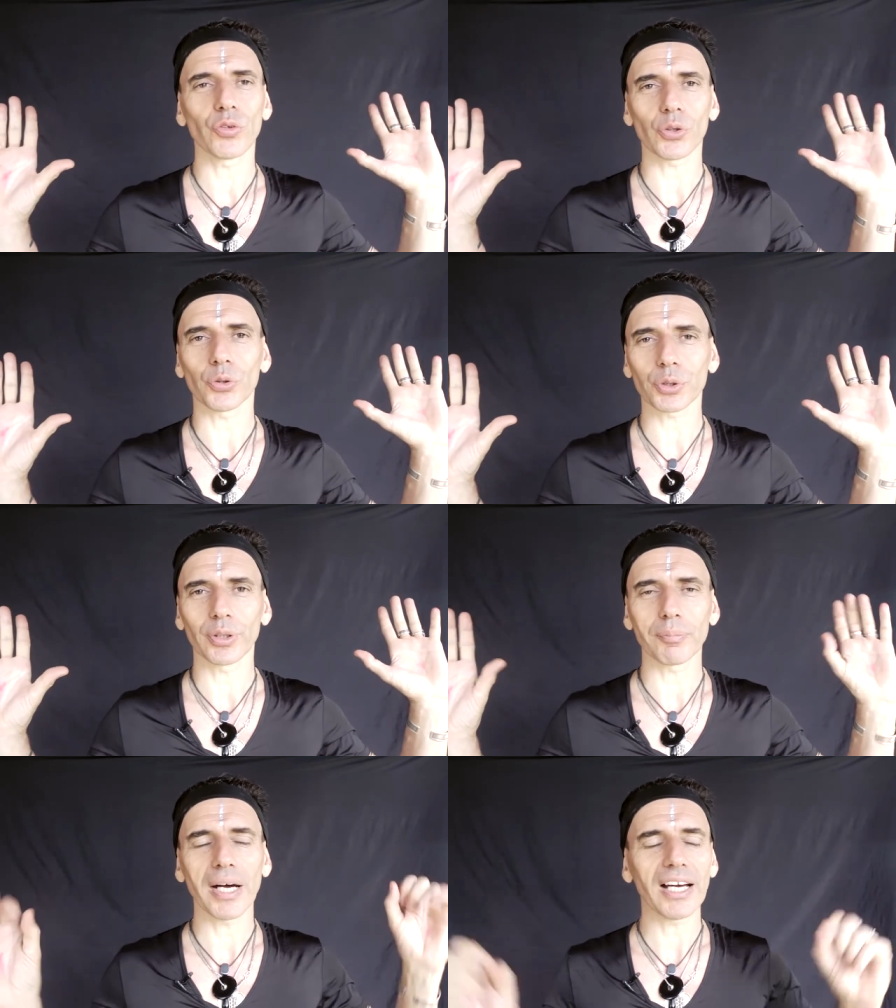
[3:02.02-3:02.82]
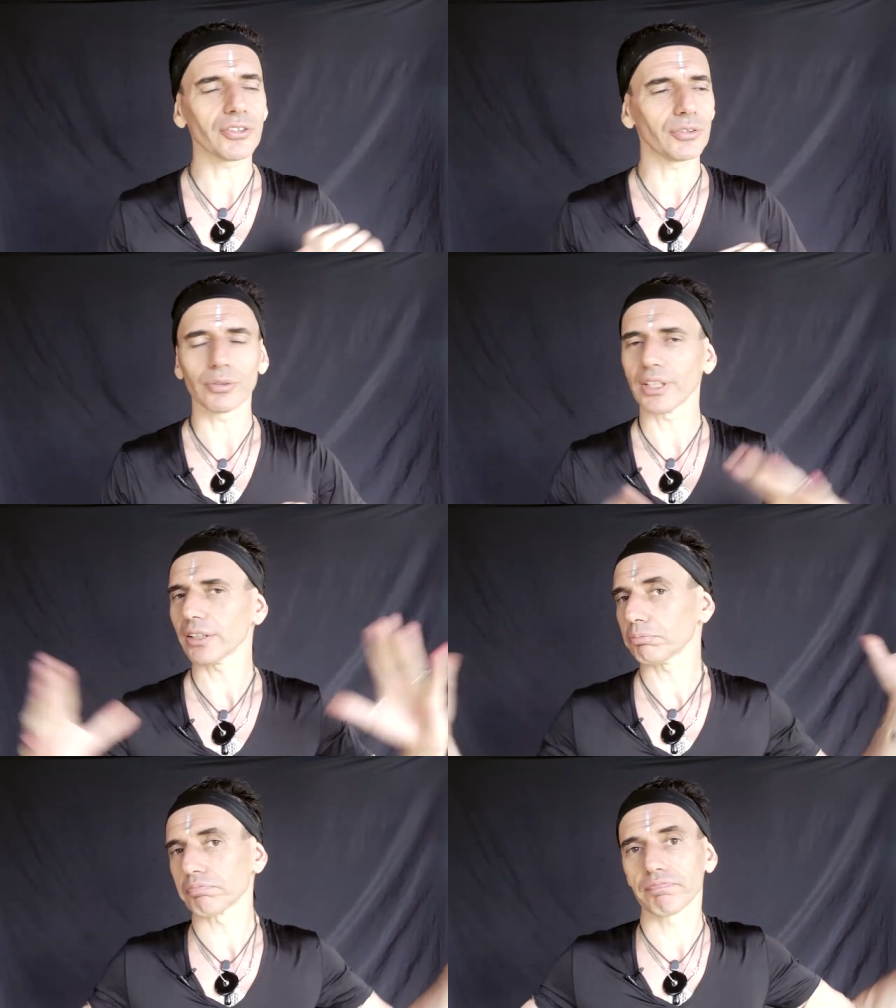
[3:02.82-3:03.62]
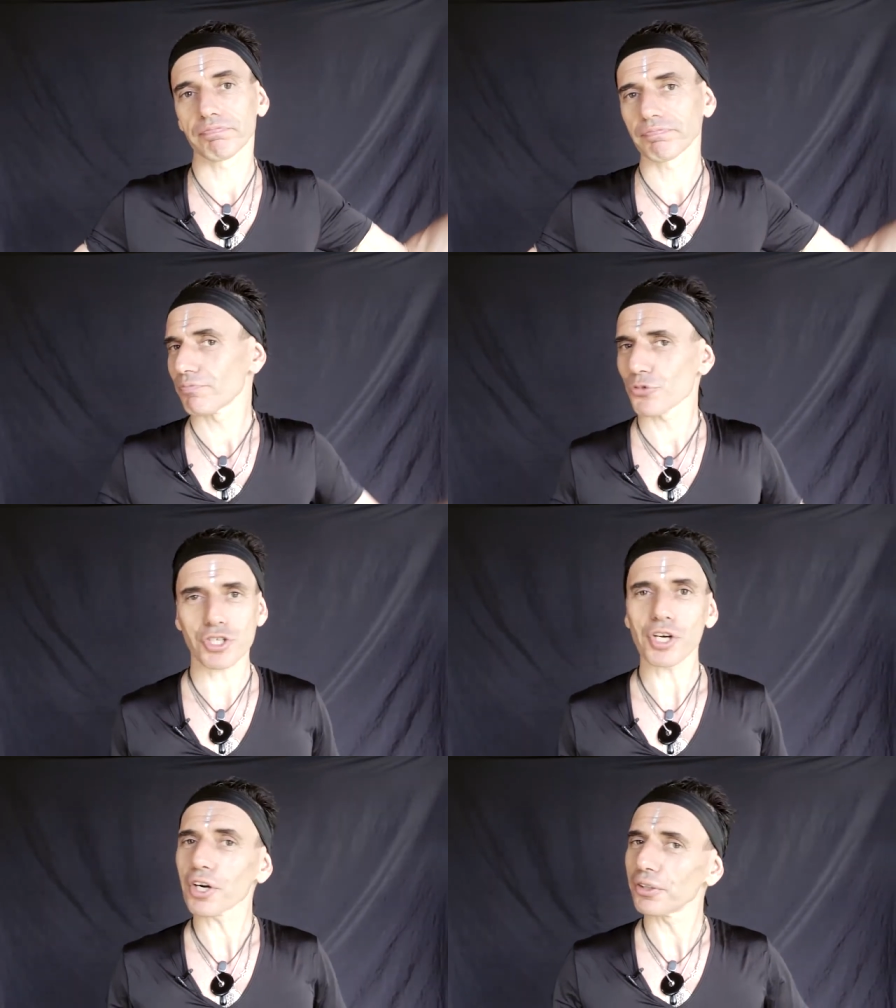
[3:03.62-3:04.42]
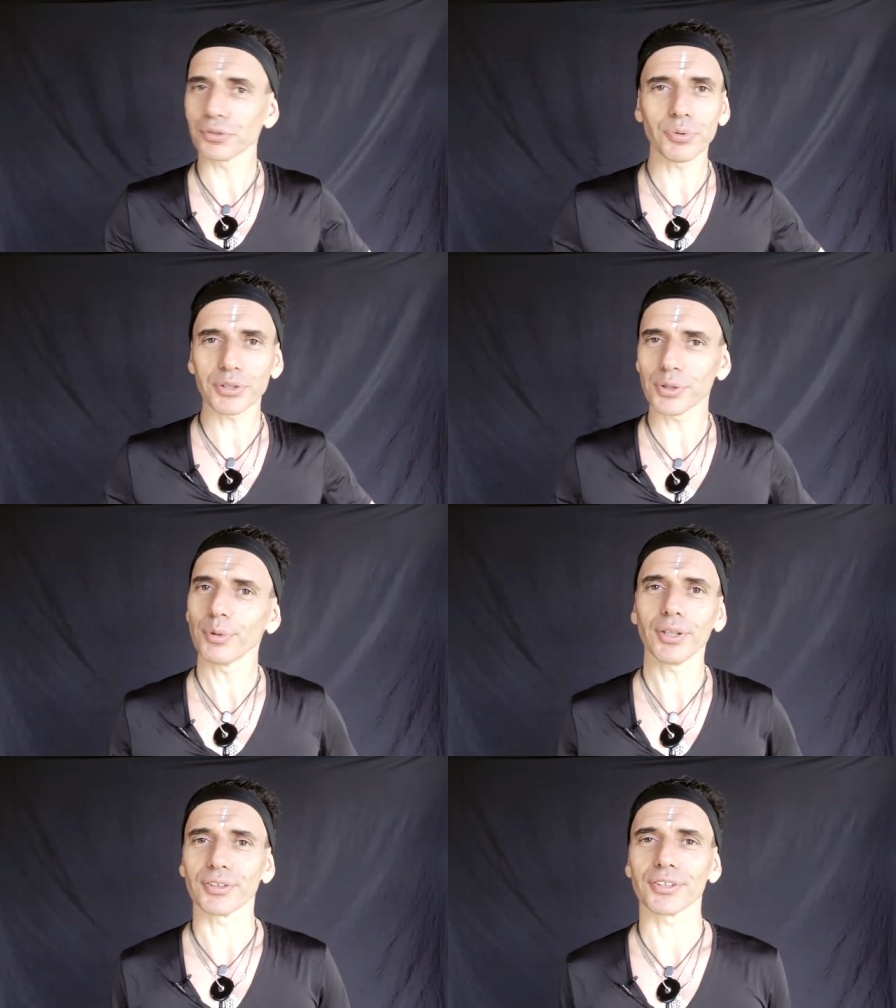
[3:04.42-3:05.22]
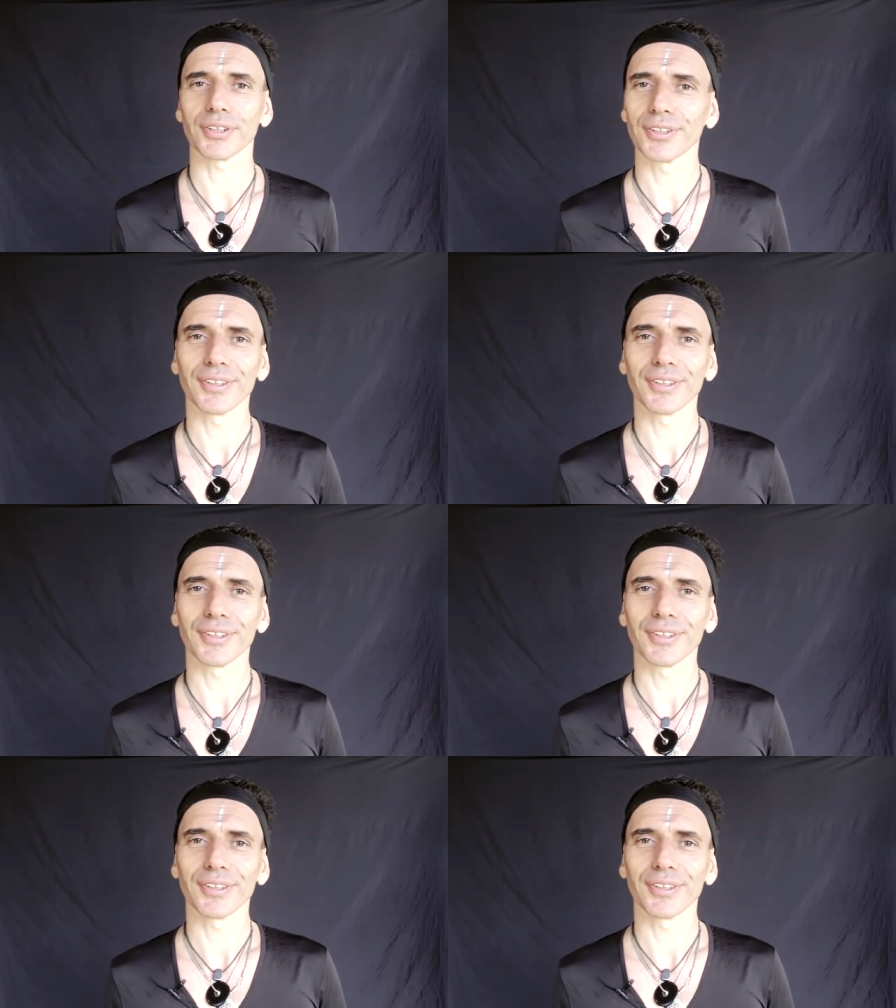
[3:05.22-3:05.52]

the controlling pattern, you go like, sure, do what you want.